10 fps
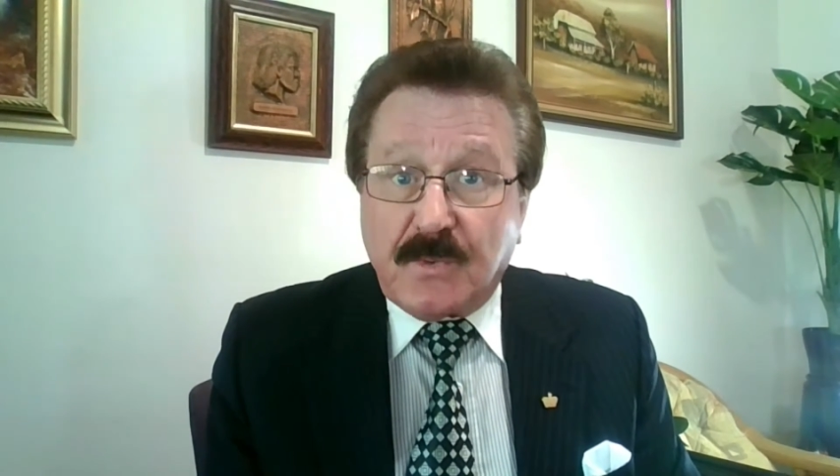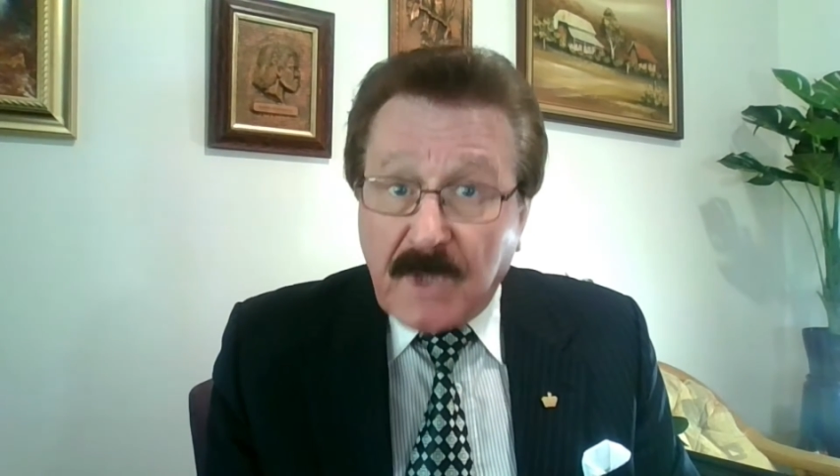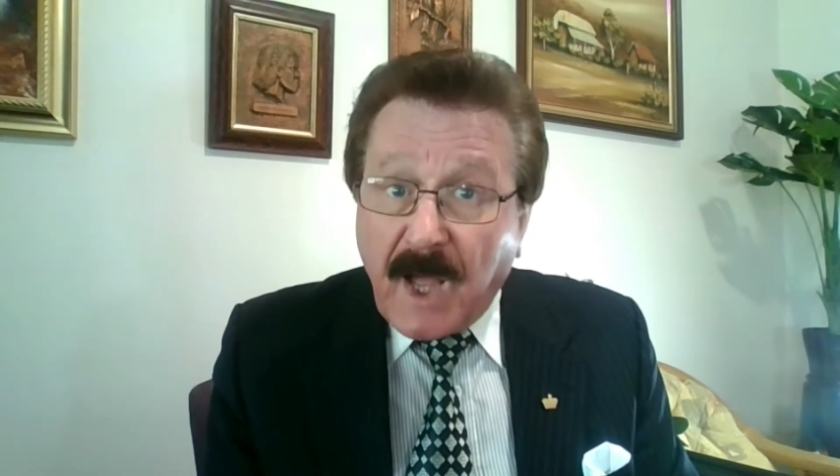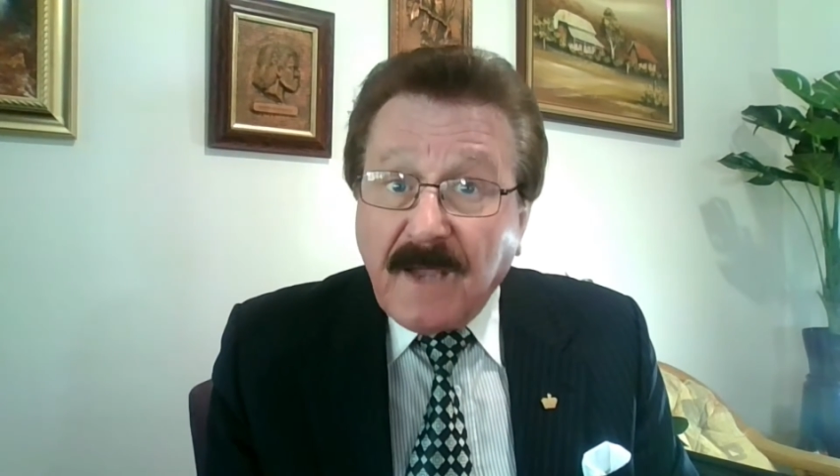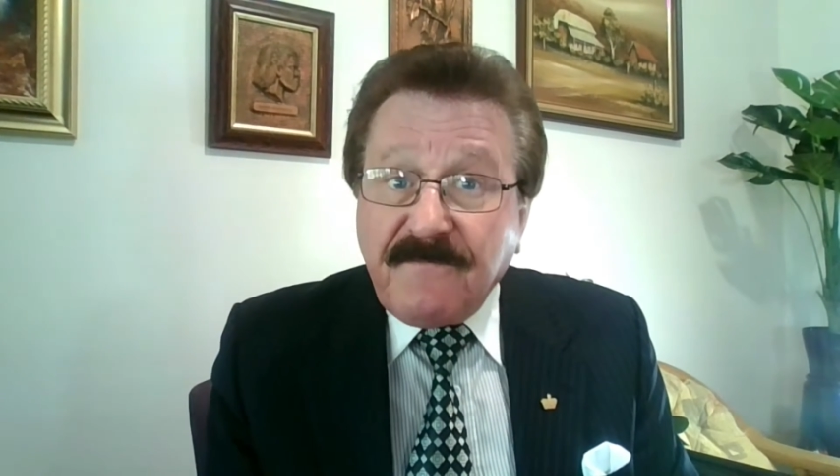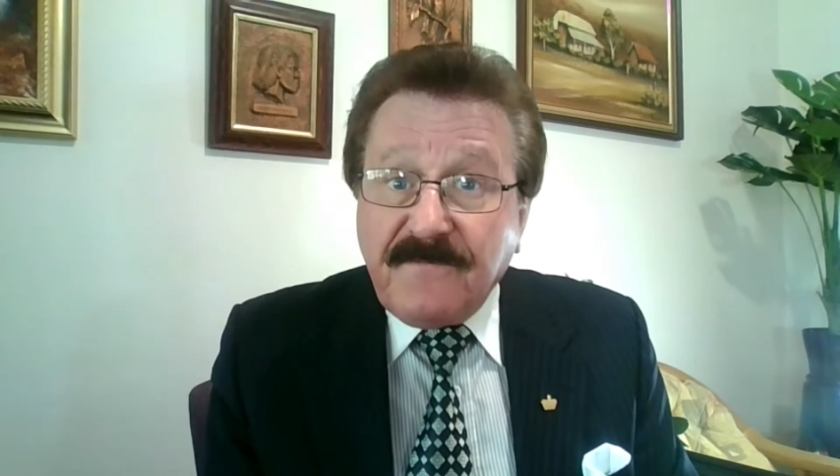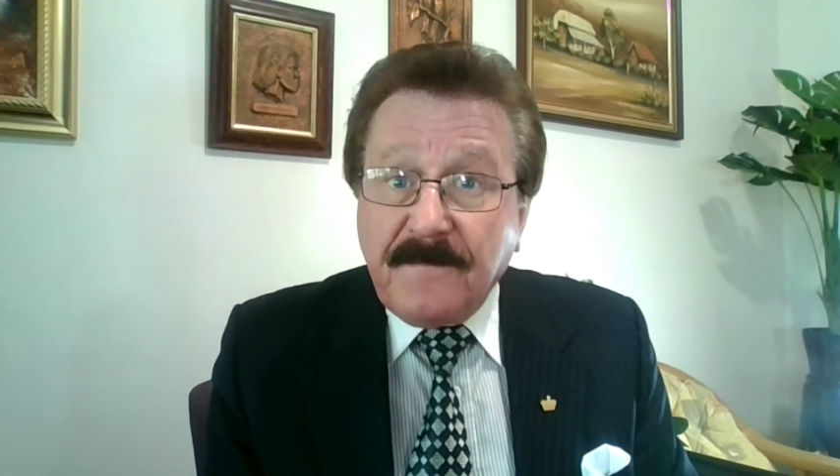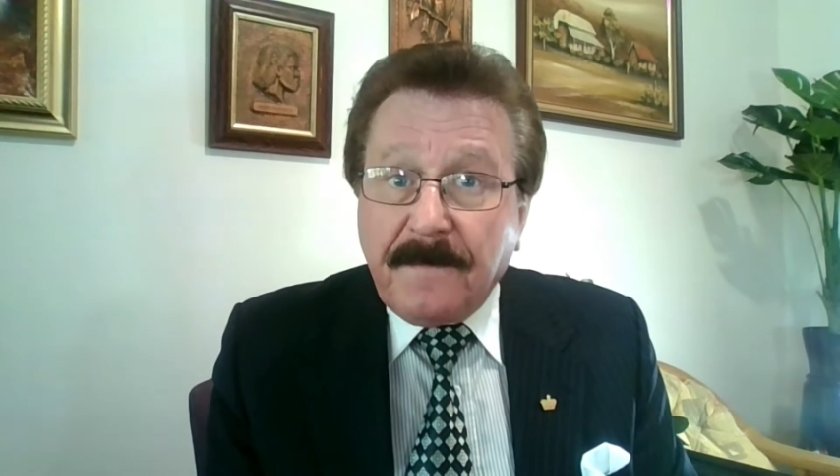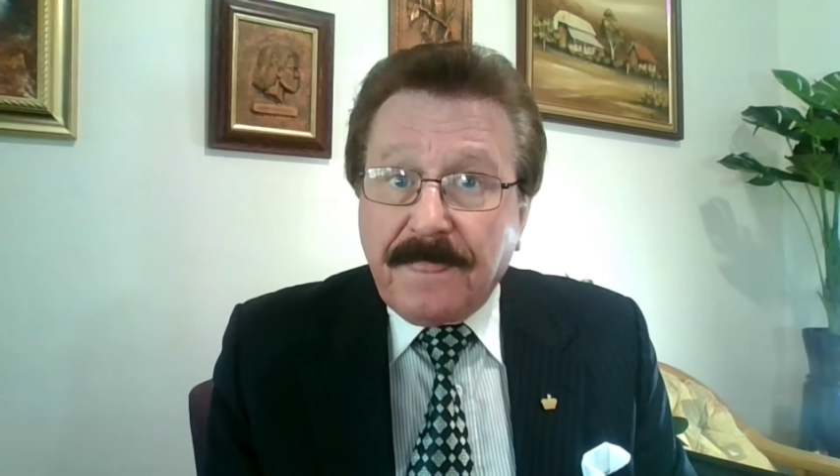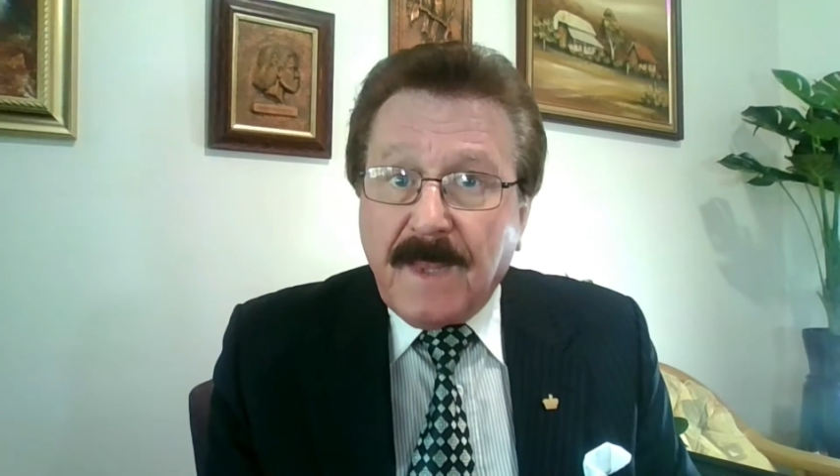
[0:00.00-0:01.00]
life
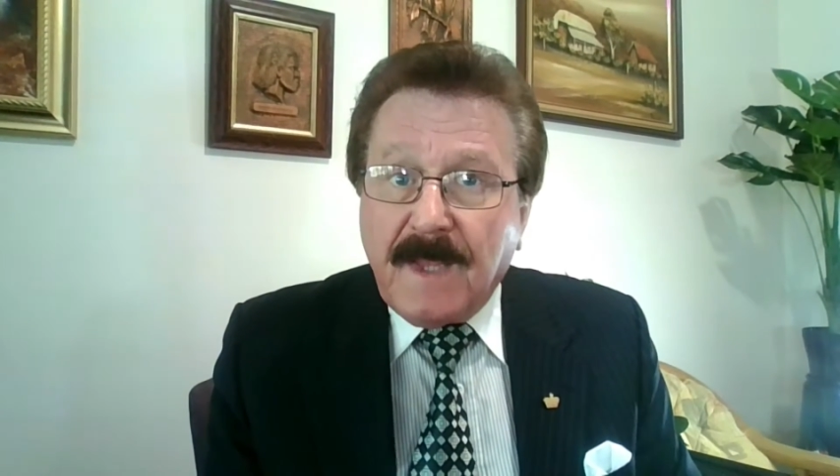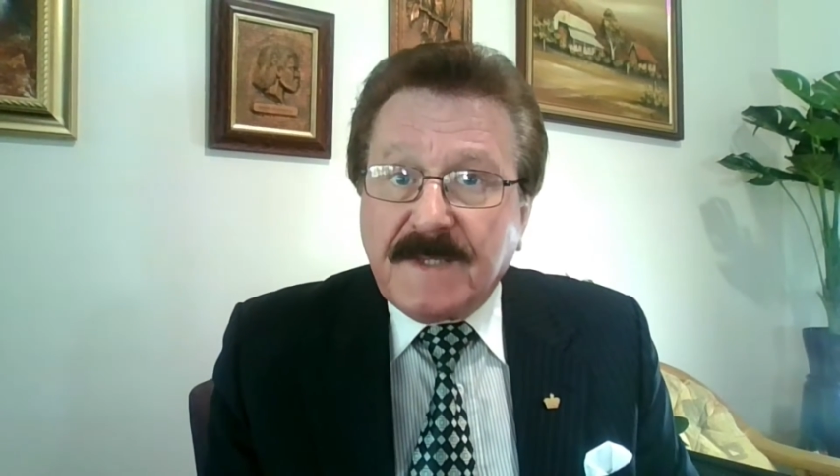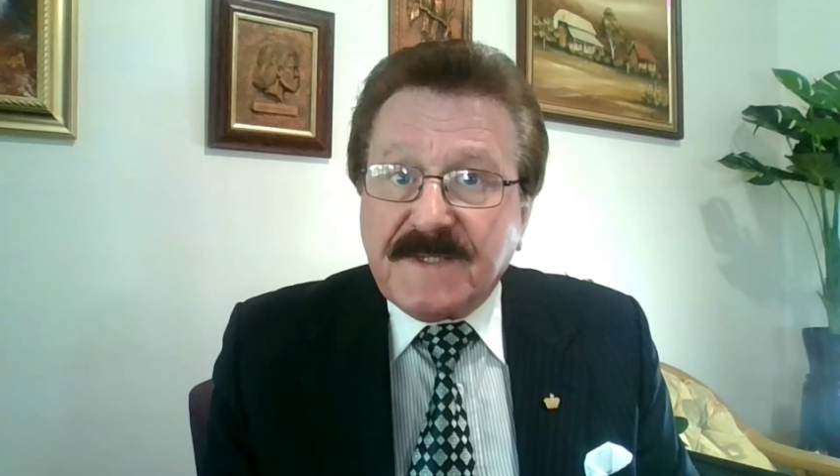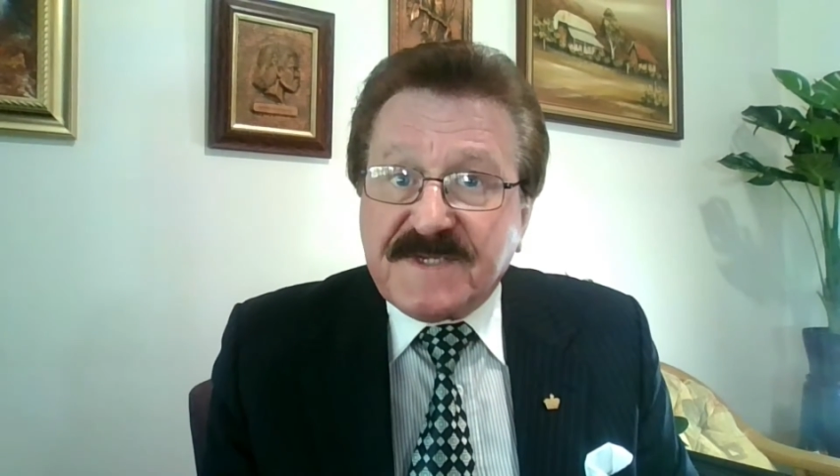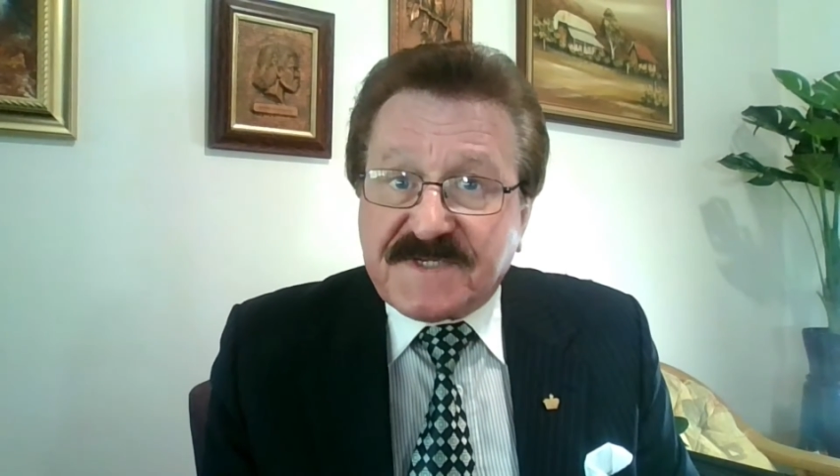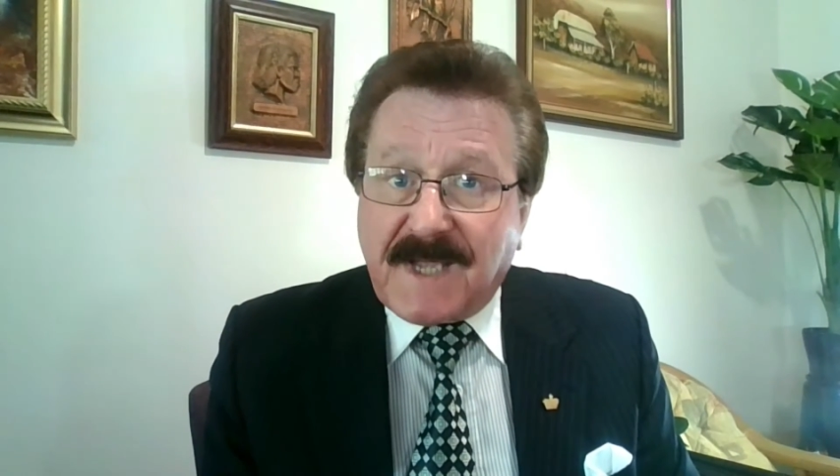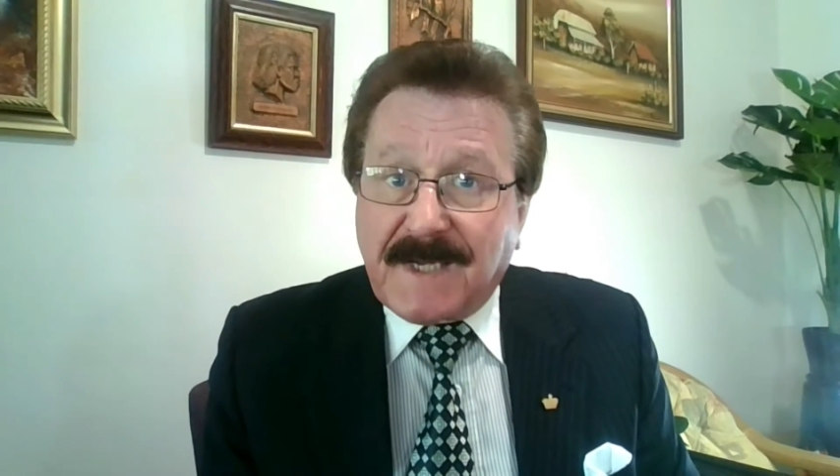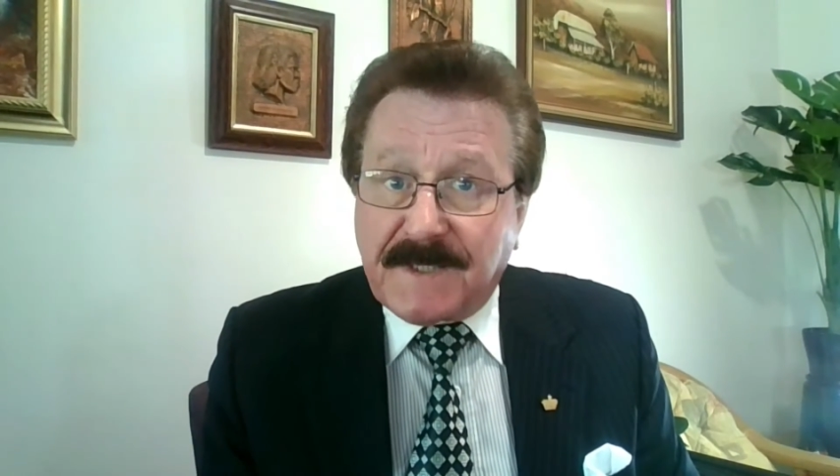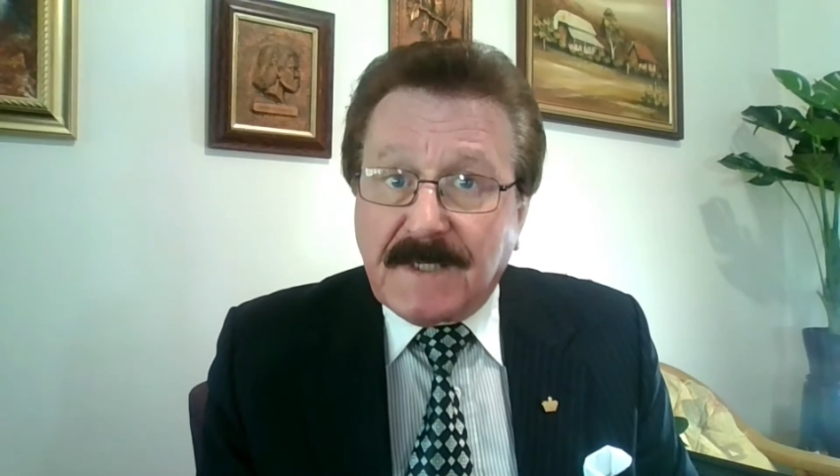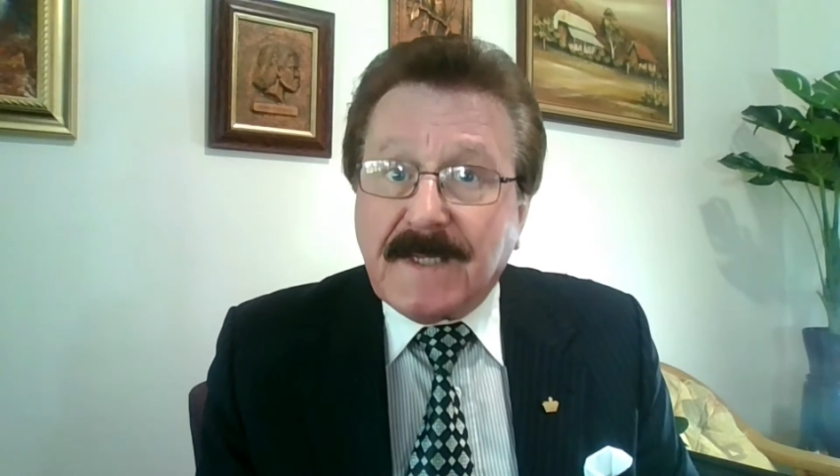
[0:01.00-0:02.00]

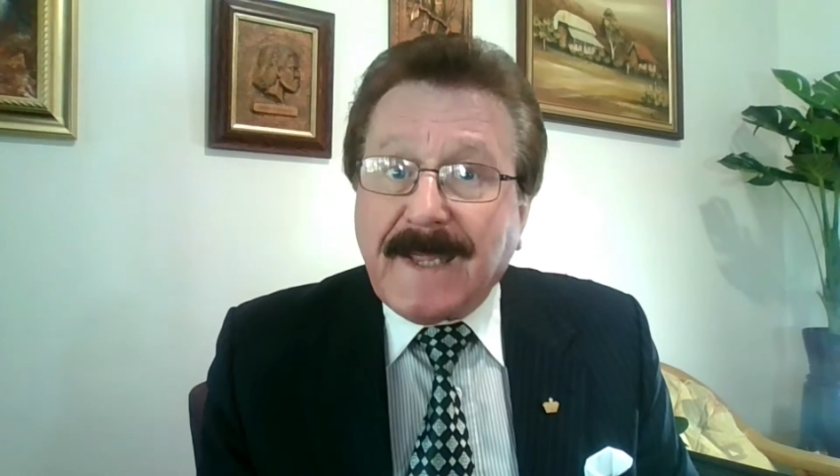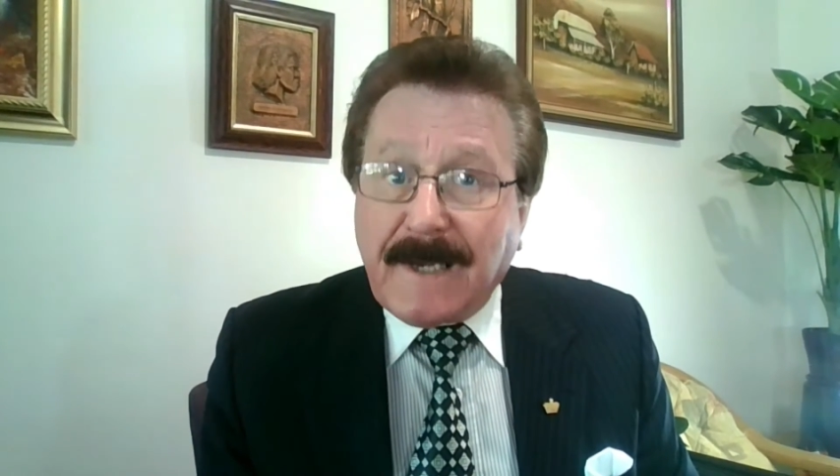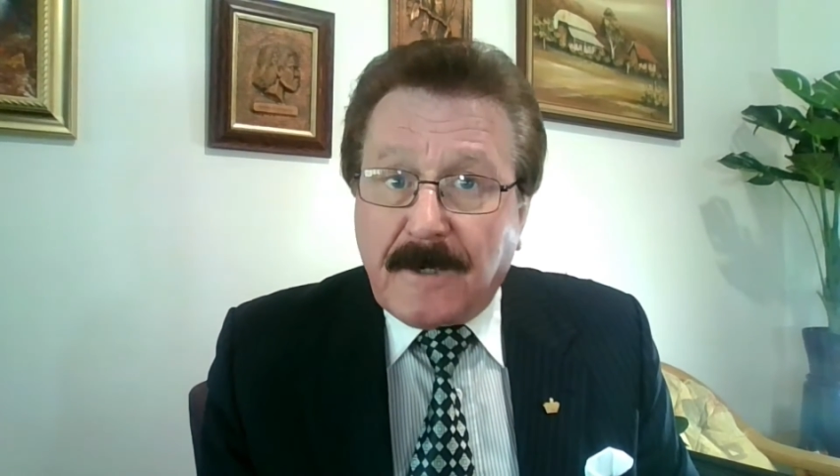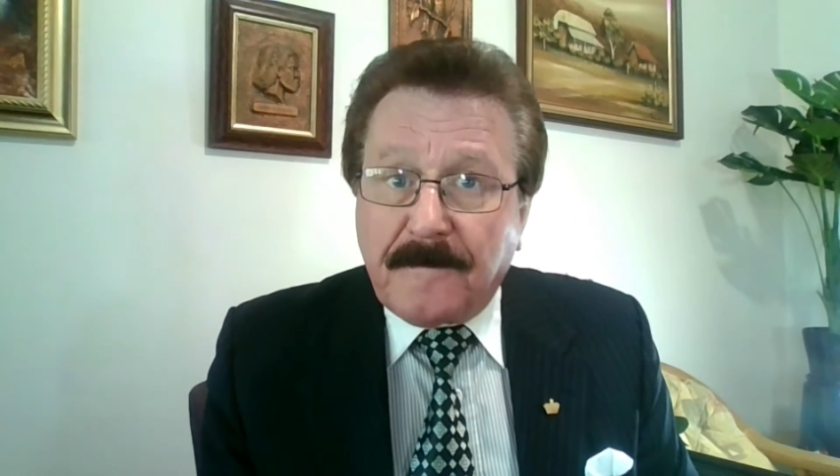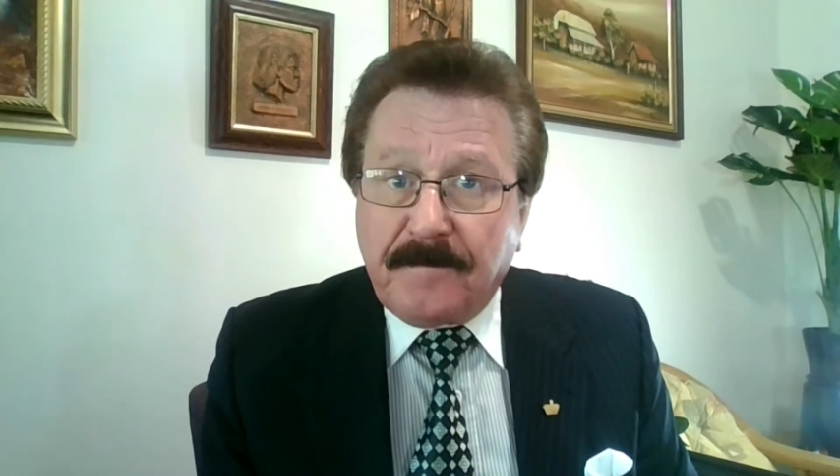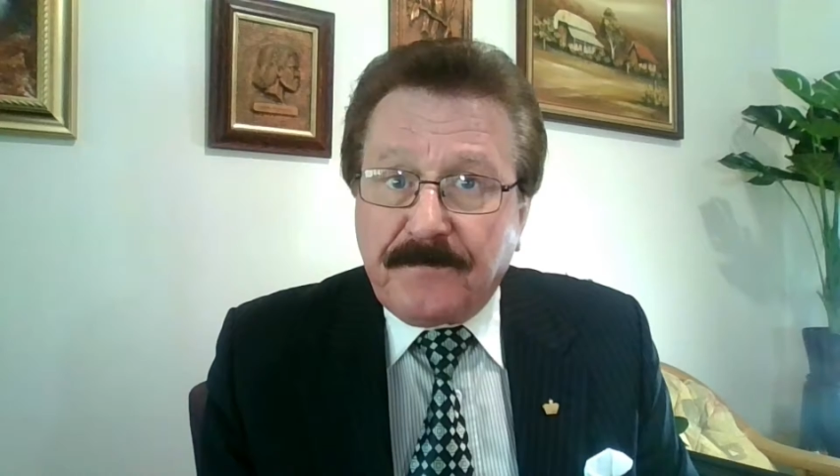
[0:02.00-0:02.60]
starting now